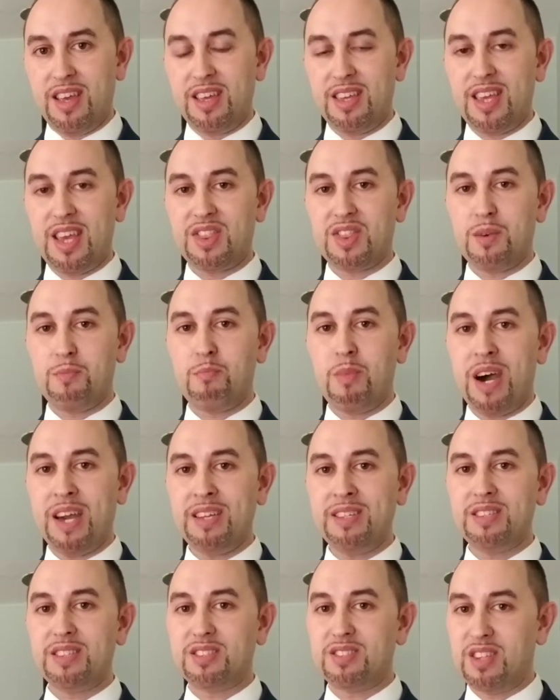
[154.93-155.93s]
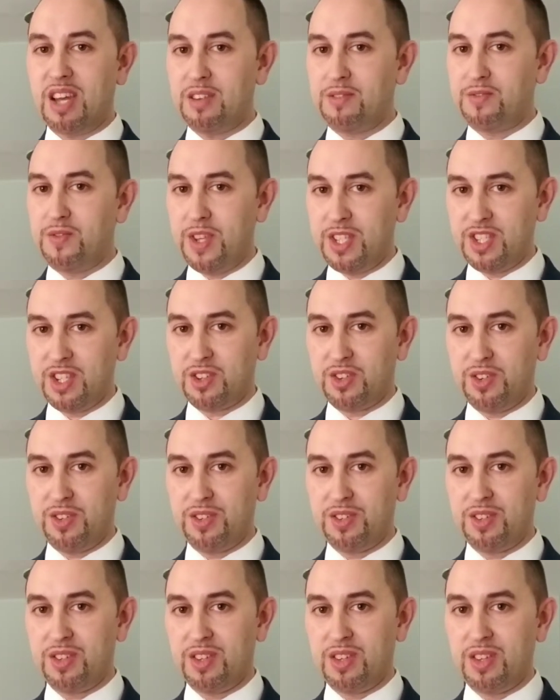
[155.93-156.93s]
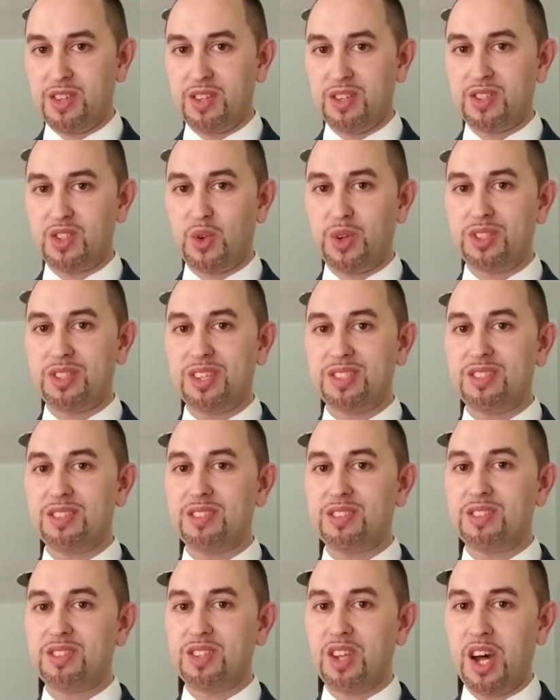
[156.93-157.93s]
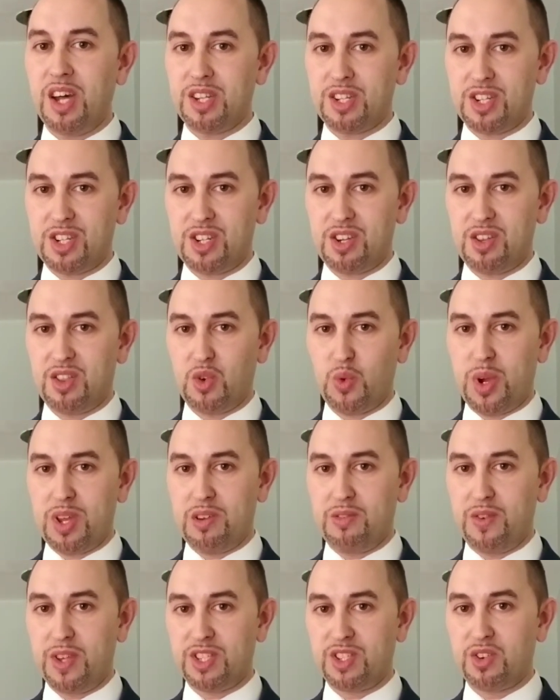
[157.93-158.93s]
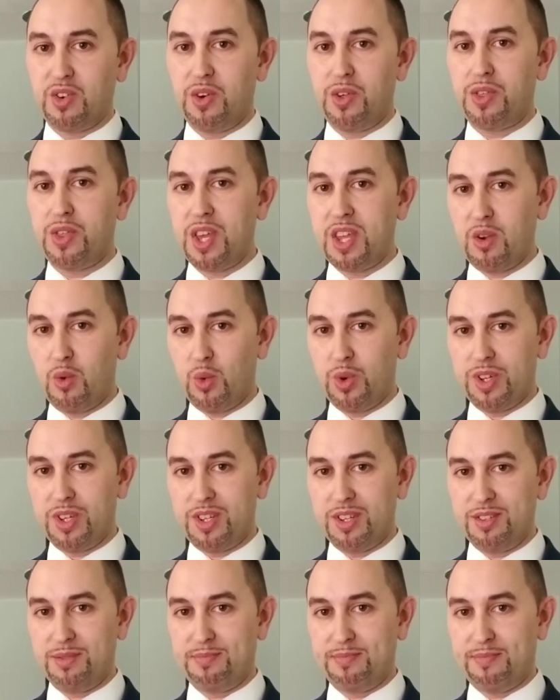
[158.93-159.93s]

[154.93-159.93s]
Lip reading: yet the mind is not physical, so it doesn't touch the way a physical thing would.